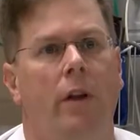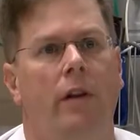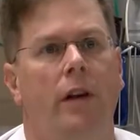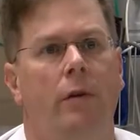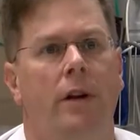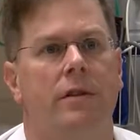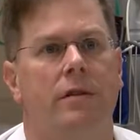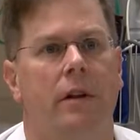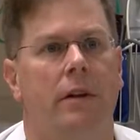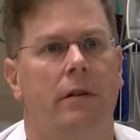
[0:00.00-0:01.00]
of the units
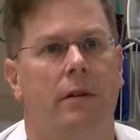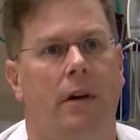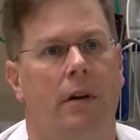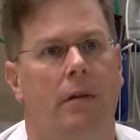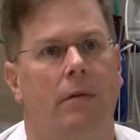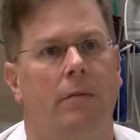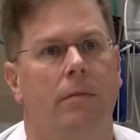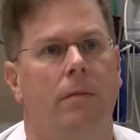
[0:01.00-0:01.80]
that